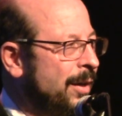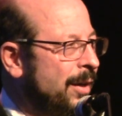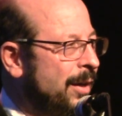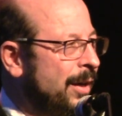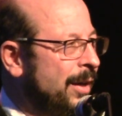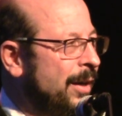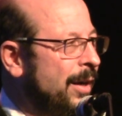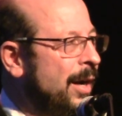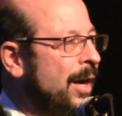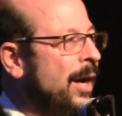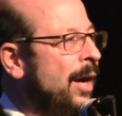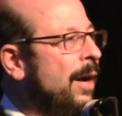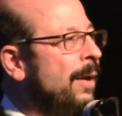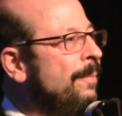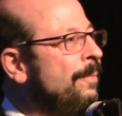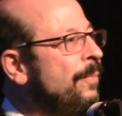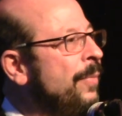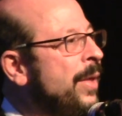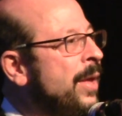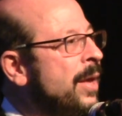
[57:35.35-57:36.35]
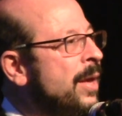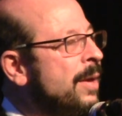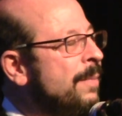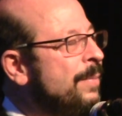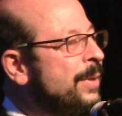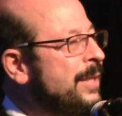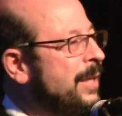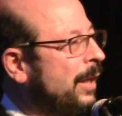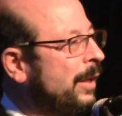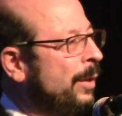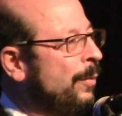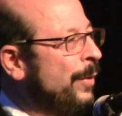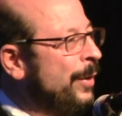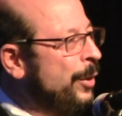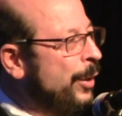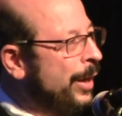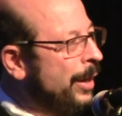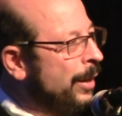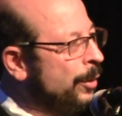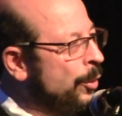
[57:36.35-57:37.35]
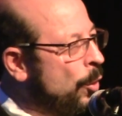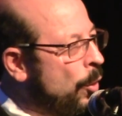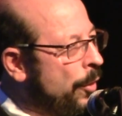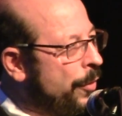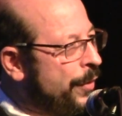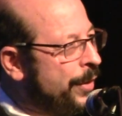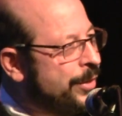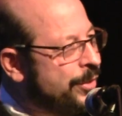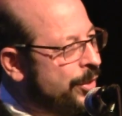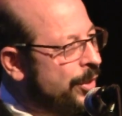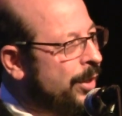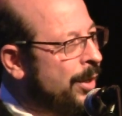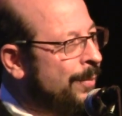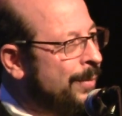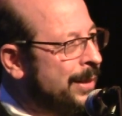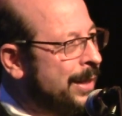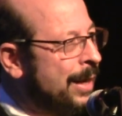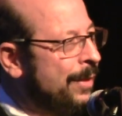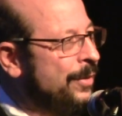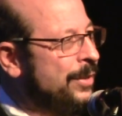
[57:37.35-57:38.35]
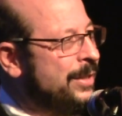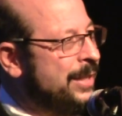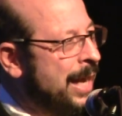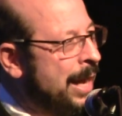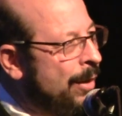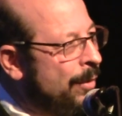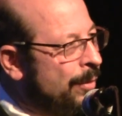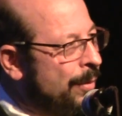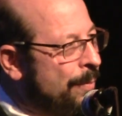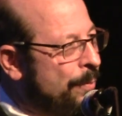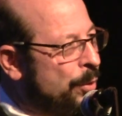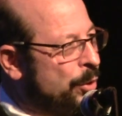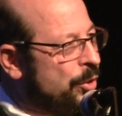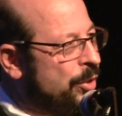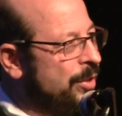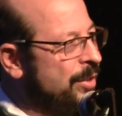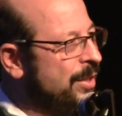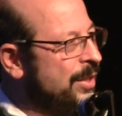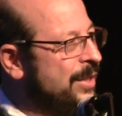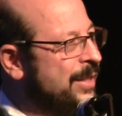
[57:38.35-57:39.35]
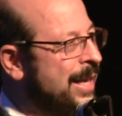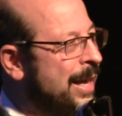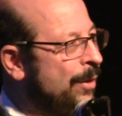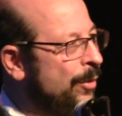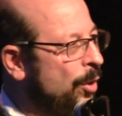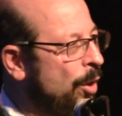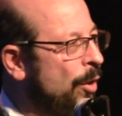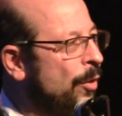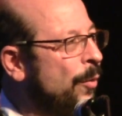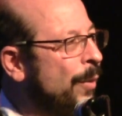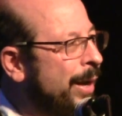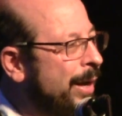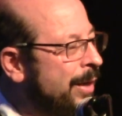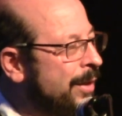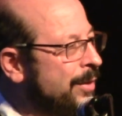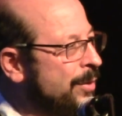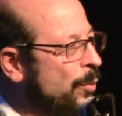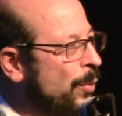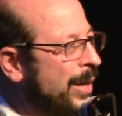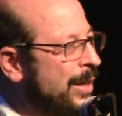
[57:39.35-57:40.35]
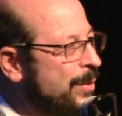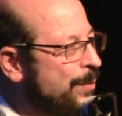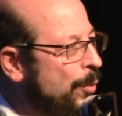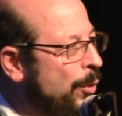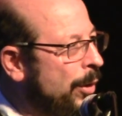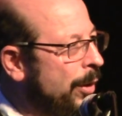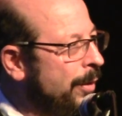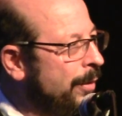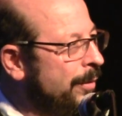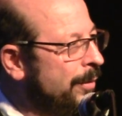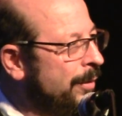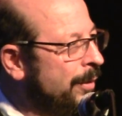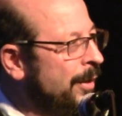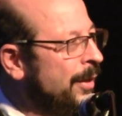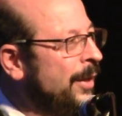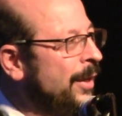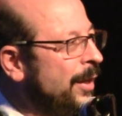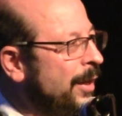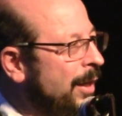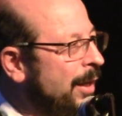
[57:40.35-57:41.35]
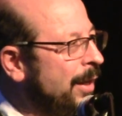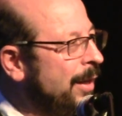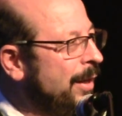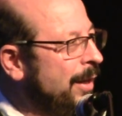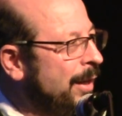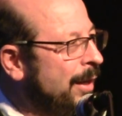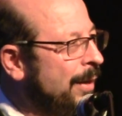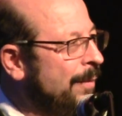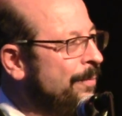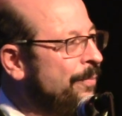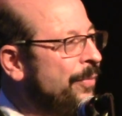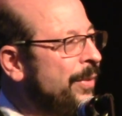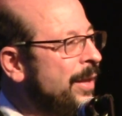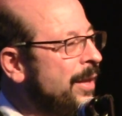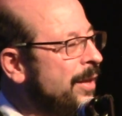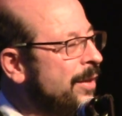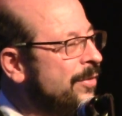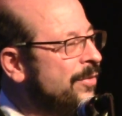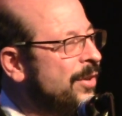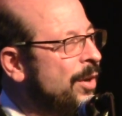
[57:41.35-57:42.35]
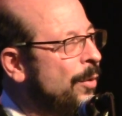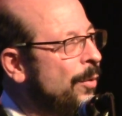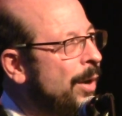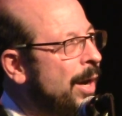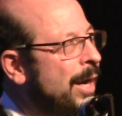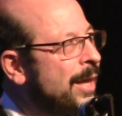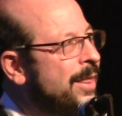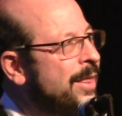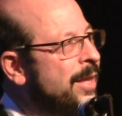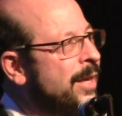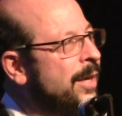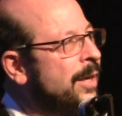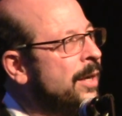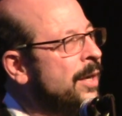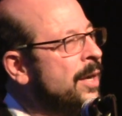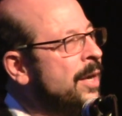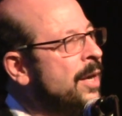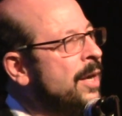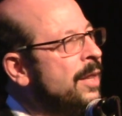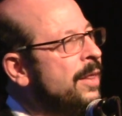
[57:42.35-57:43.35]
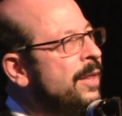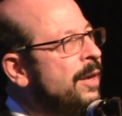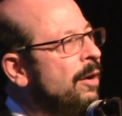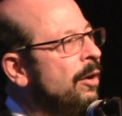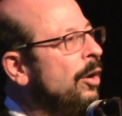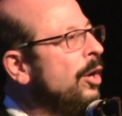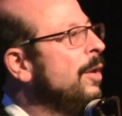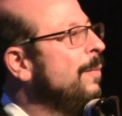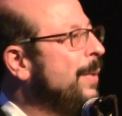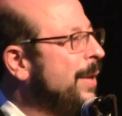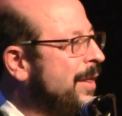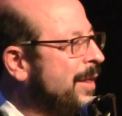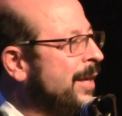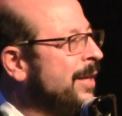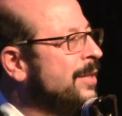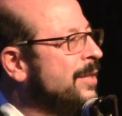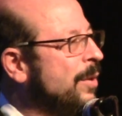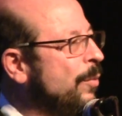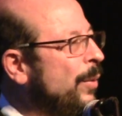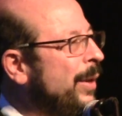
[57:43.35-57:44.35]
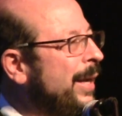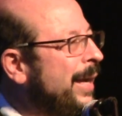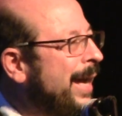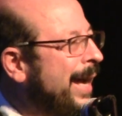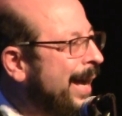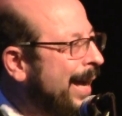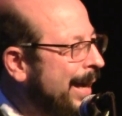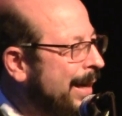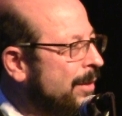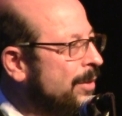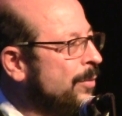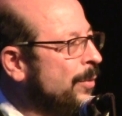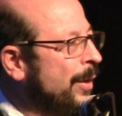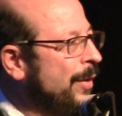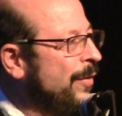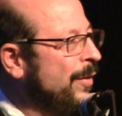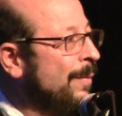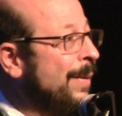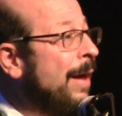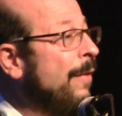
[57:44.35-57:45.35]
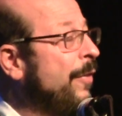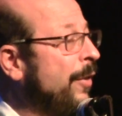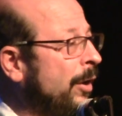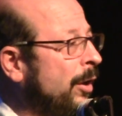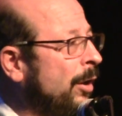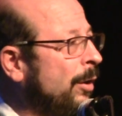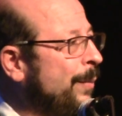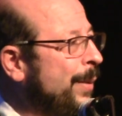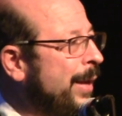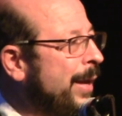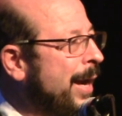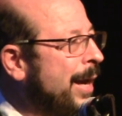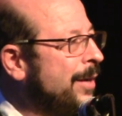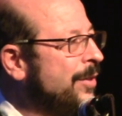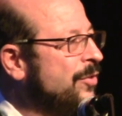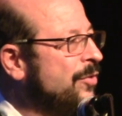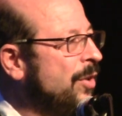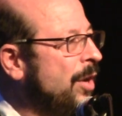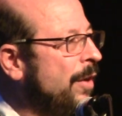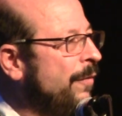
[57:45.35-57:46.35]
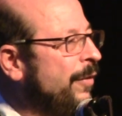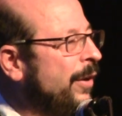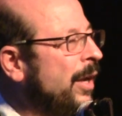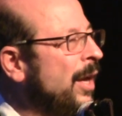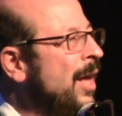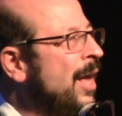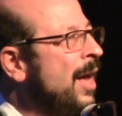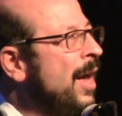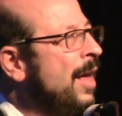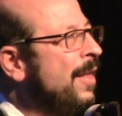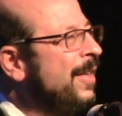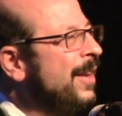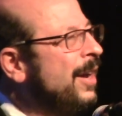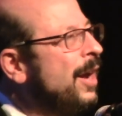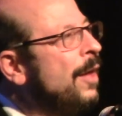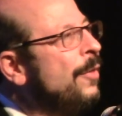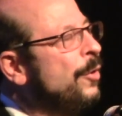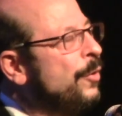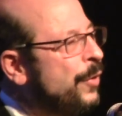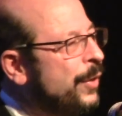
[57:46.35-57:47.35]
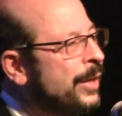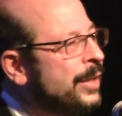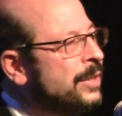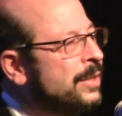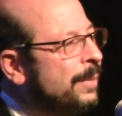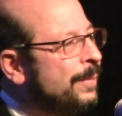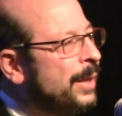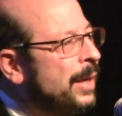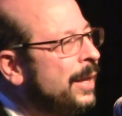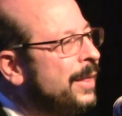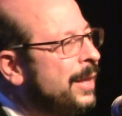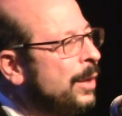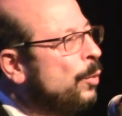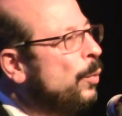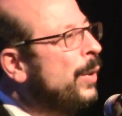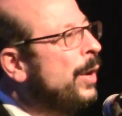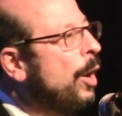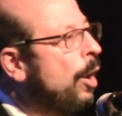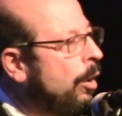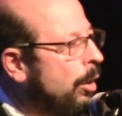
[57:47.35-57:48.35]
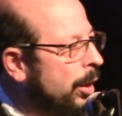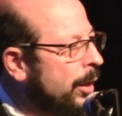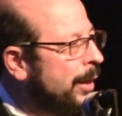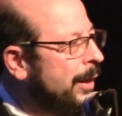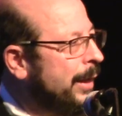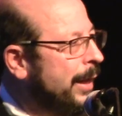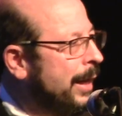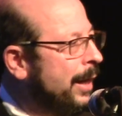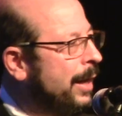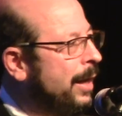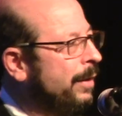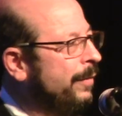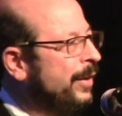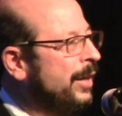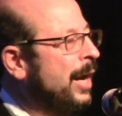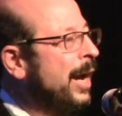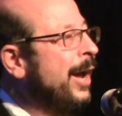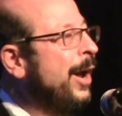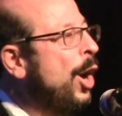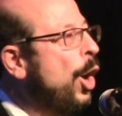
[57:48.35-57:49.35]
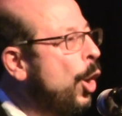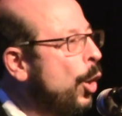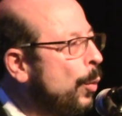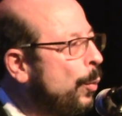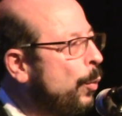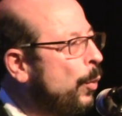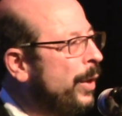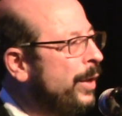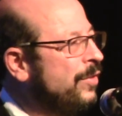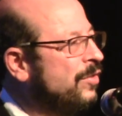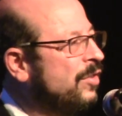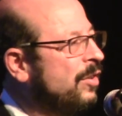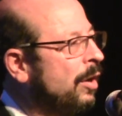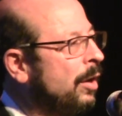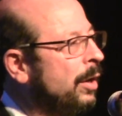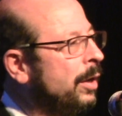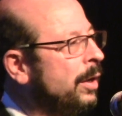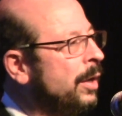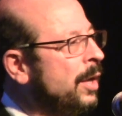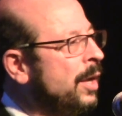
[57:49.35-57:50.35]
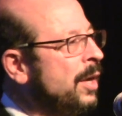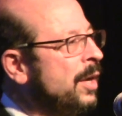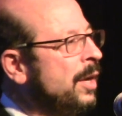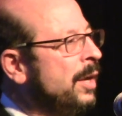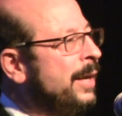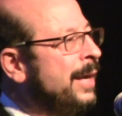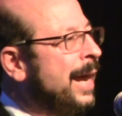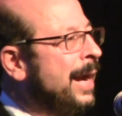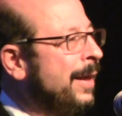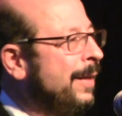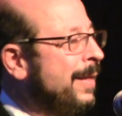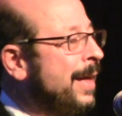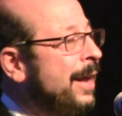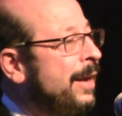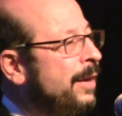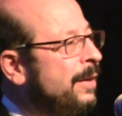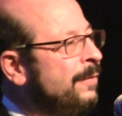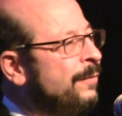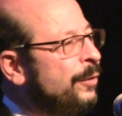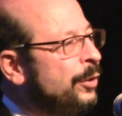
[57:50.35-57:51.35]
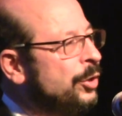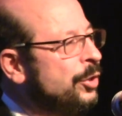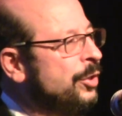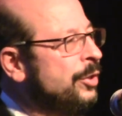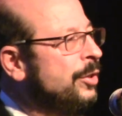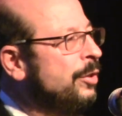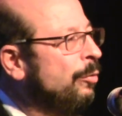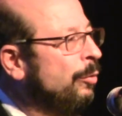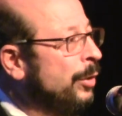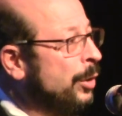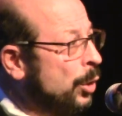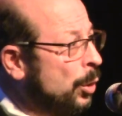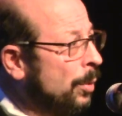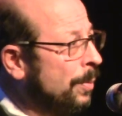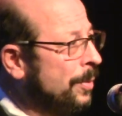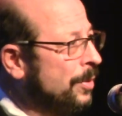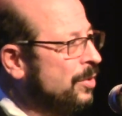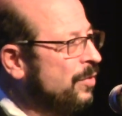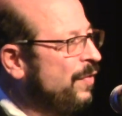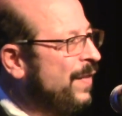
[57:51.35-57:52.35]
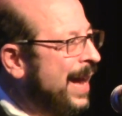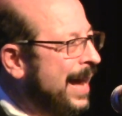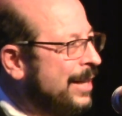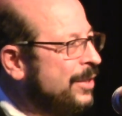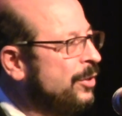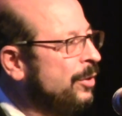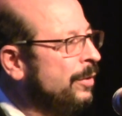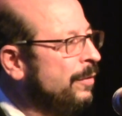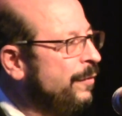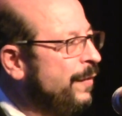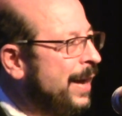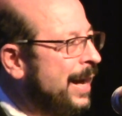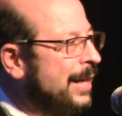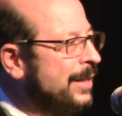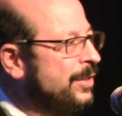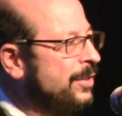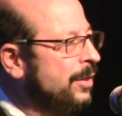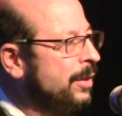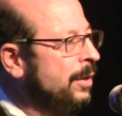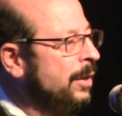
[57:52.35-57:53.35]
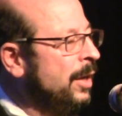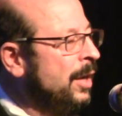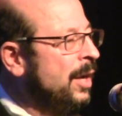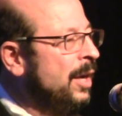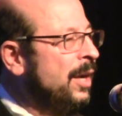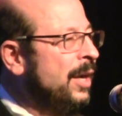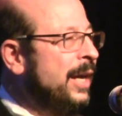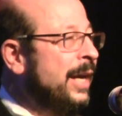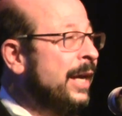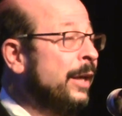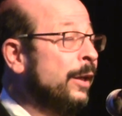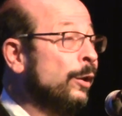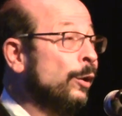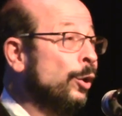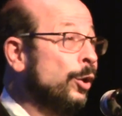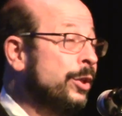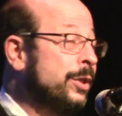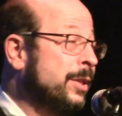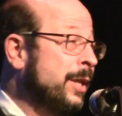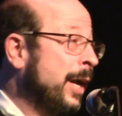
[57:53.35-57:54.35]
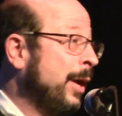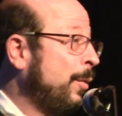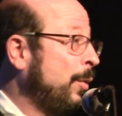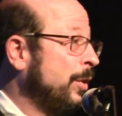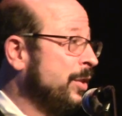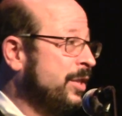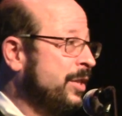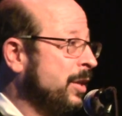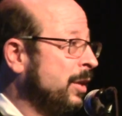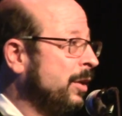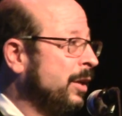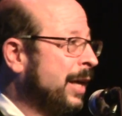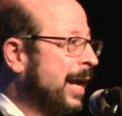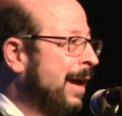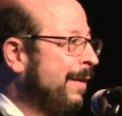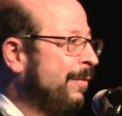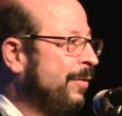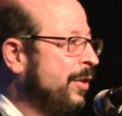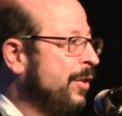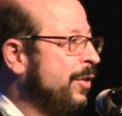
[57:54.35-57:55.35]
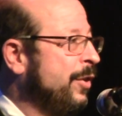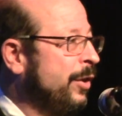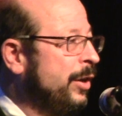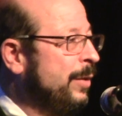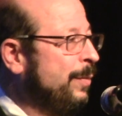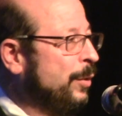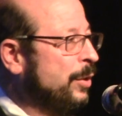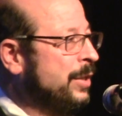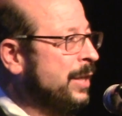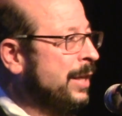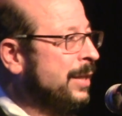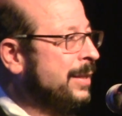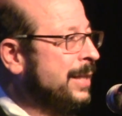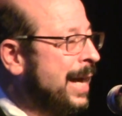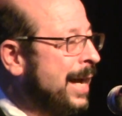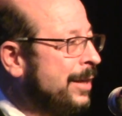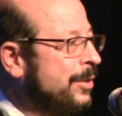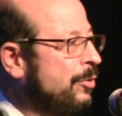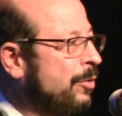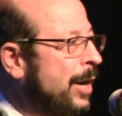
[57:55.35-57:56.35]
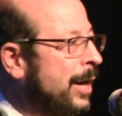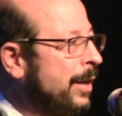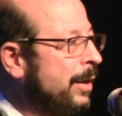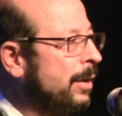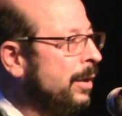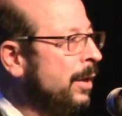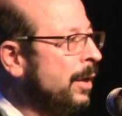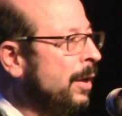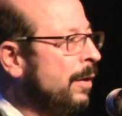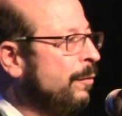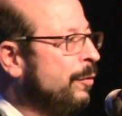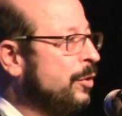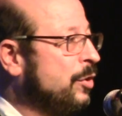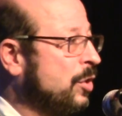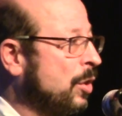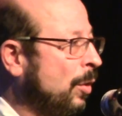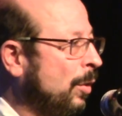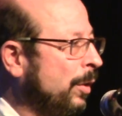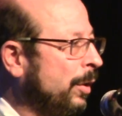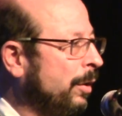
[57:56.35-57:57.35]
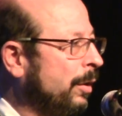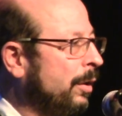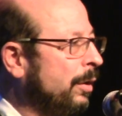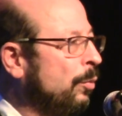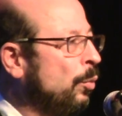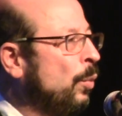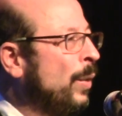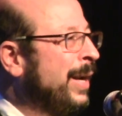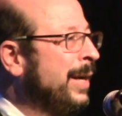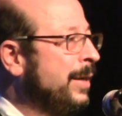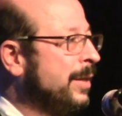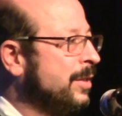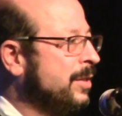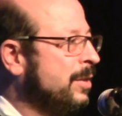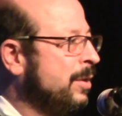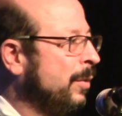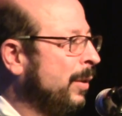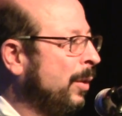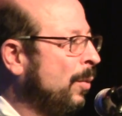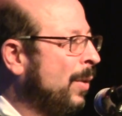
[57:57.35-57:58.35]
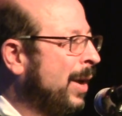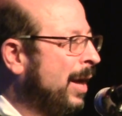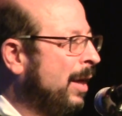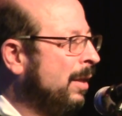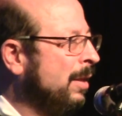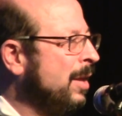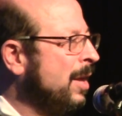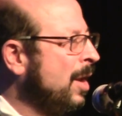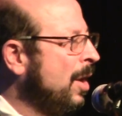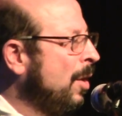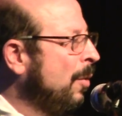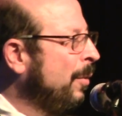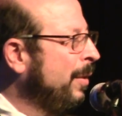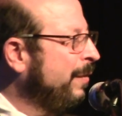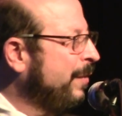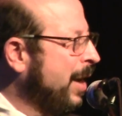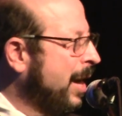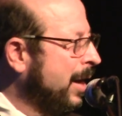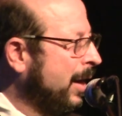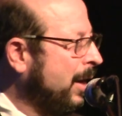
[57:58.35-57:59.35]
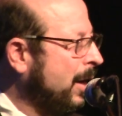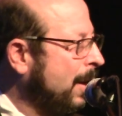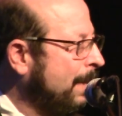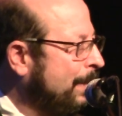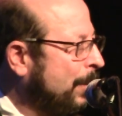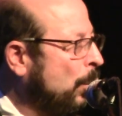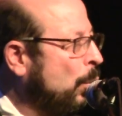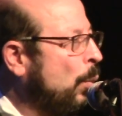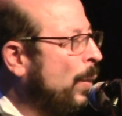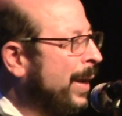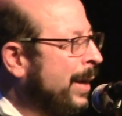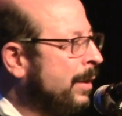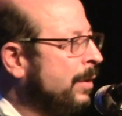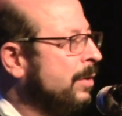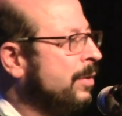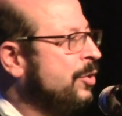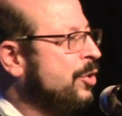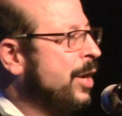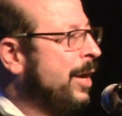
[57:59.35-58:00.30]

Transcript: right? Um, particularly when you get a northeaster coming down the sound that pushes the sound all the way into Westport, right? Um, so I think... there are going to be things that we can't do anything about that are going to be catastrophic. I think other things, I mean, I think we are going to get ahead of it. I hope we start getting that conversion to renewables faster and faster. It looks like we're still going to have the thirty percent tax credit for solar. Wind is doing well. We've got a couple wind